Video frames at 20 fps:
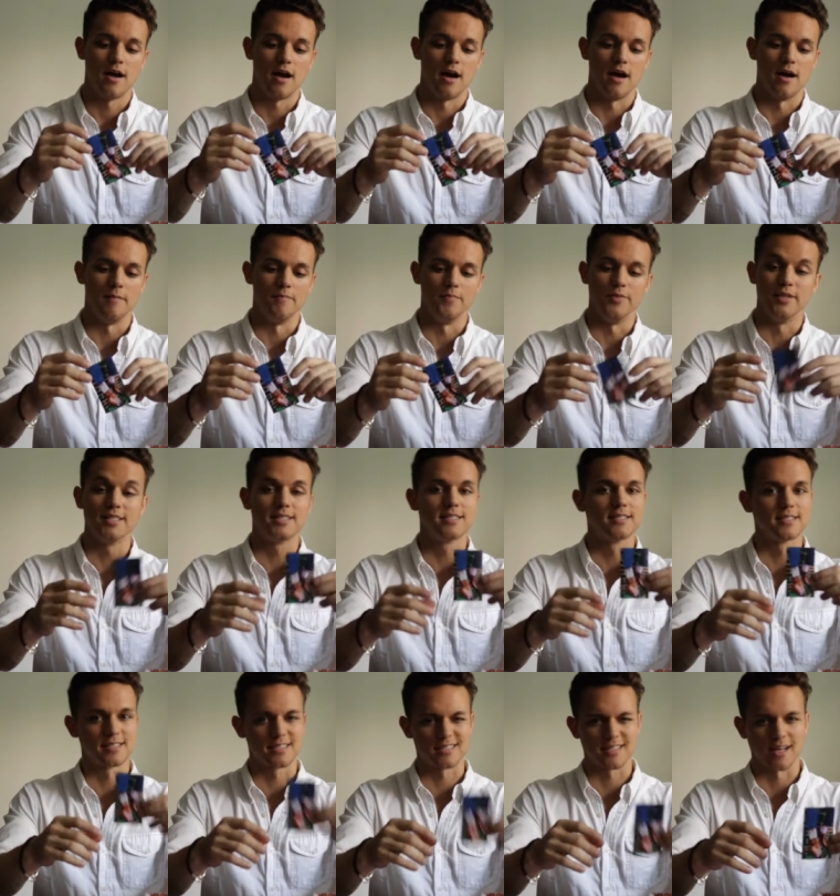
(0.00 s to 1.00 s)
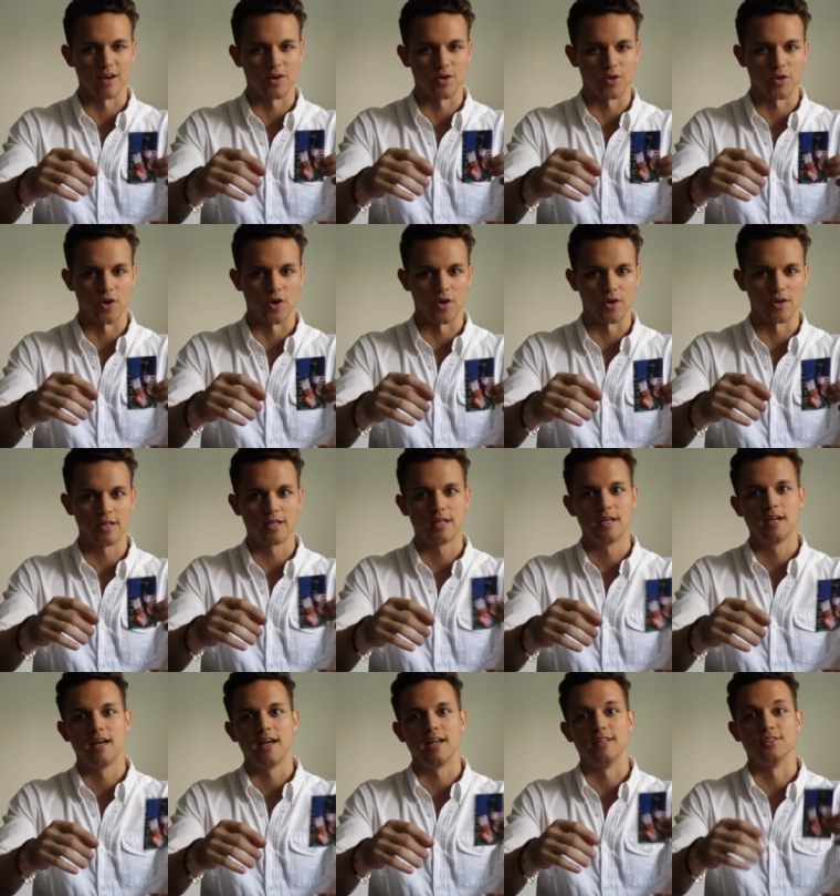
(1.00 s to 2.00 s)
Um, this is a style card.
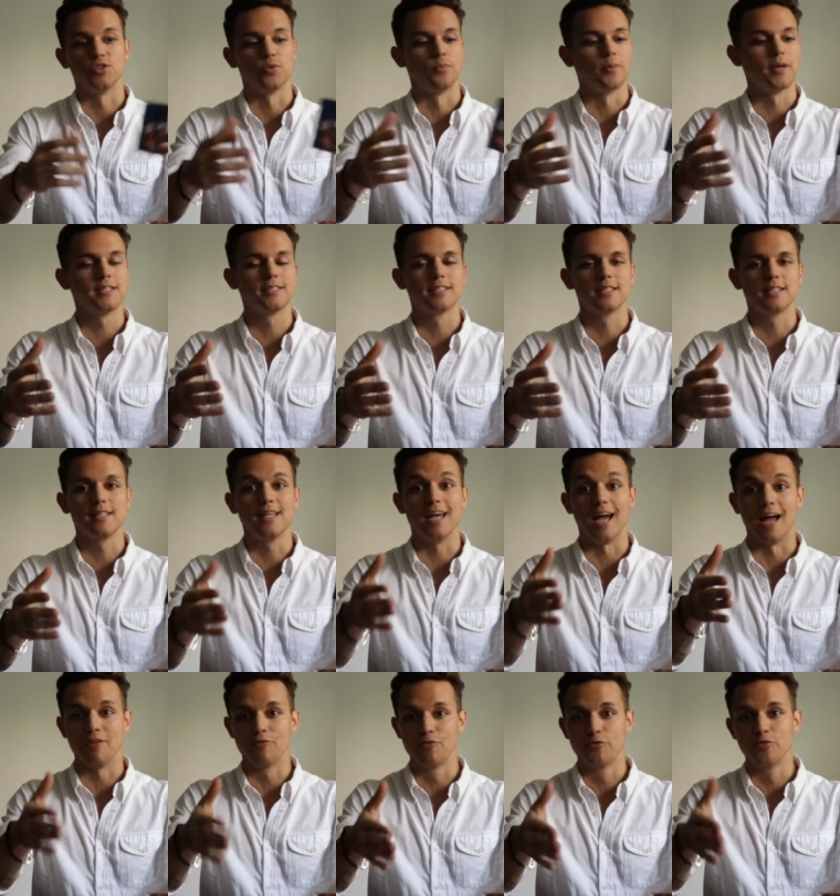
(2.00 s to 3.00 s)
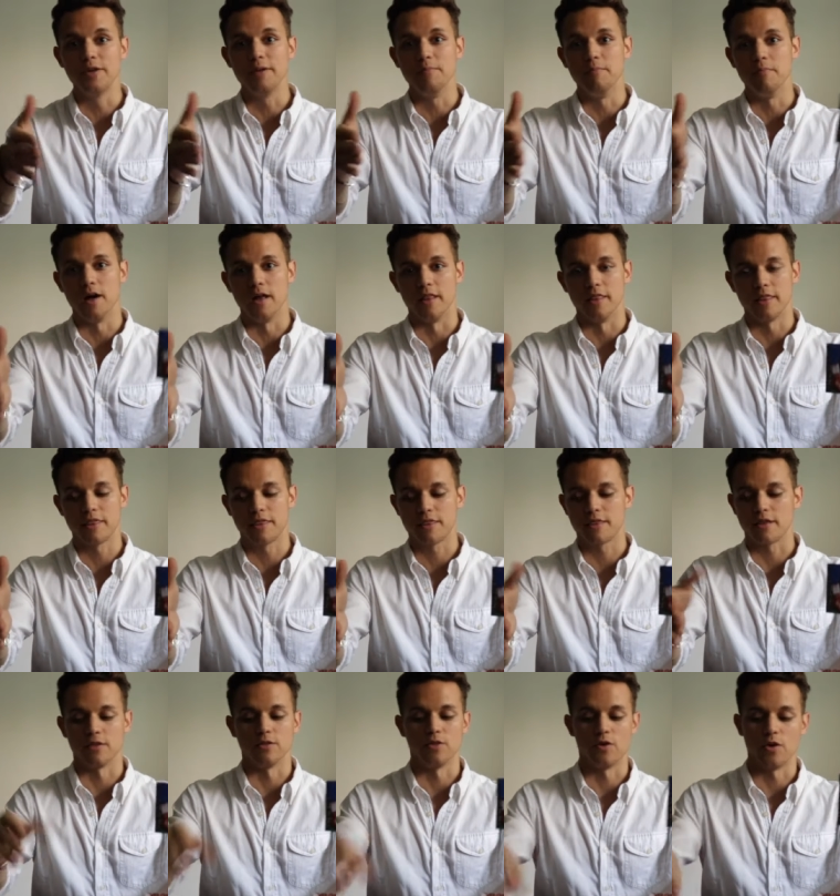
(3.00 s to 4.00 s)
And so basically every
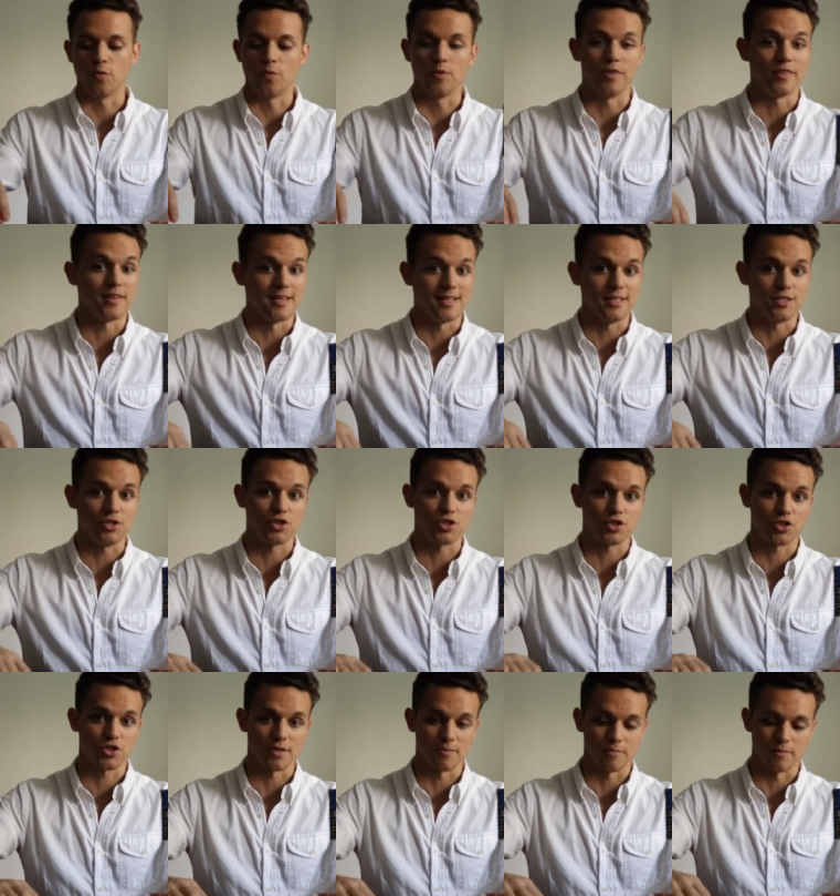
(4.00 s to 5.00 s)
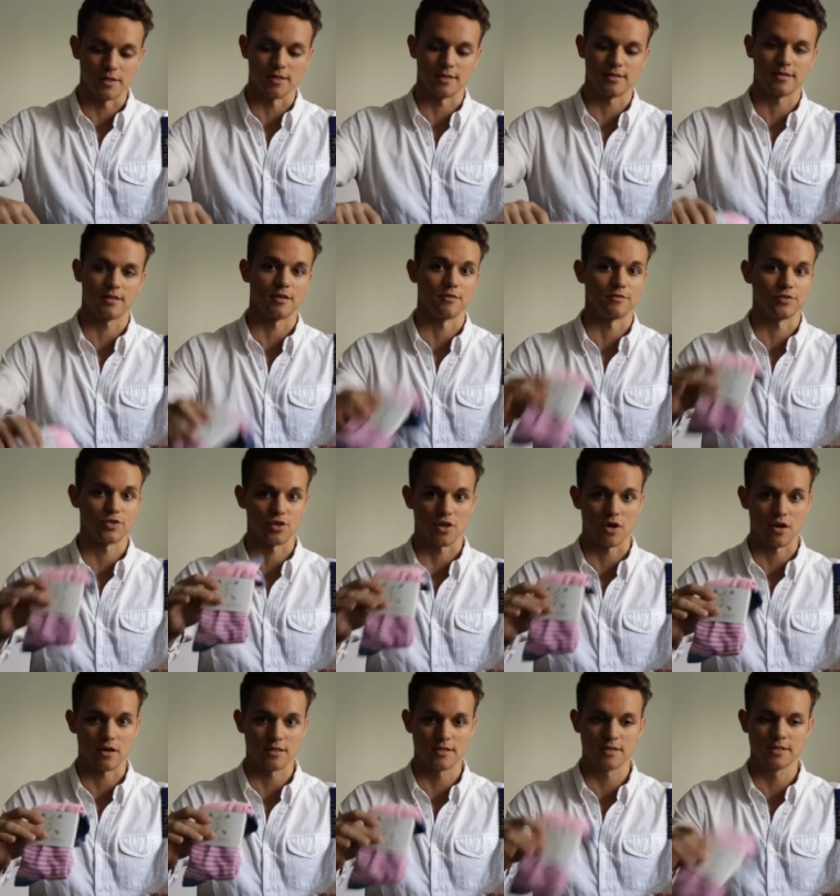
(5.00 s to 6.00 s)
month, along with each shipment of
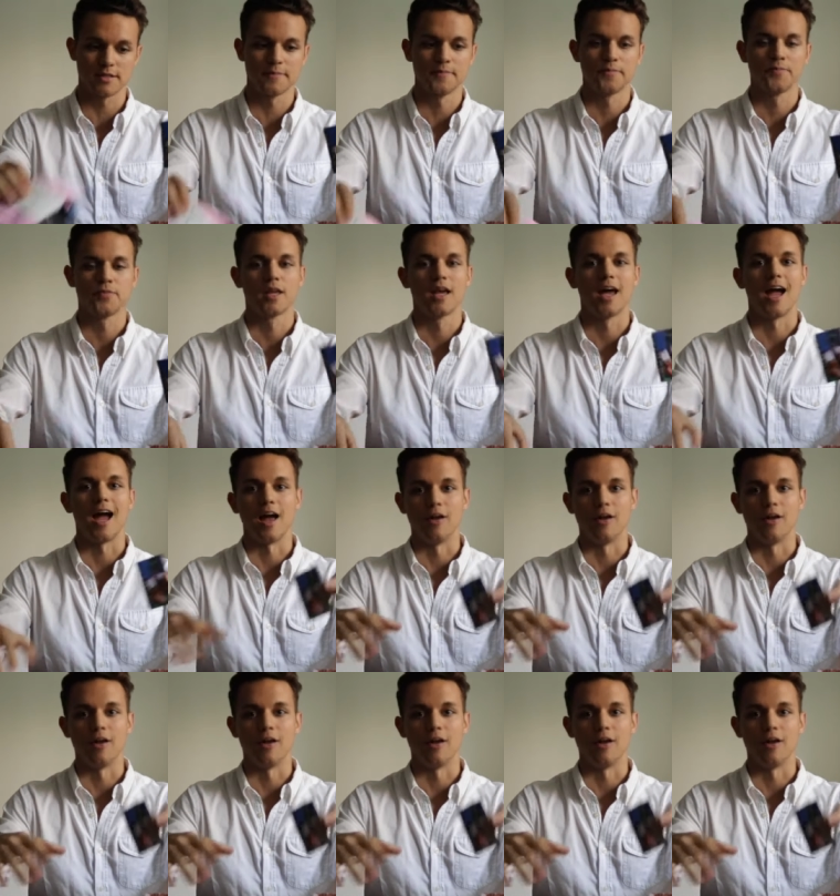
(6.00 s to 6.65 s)
socks,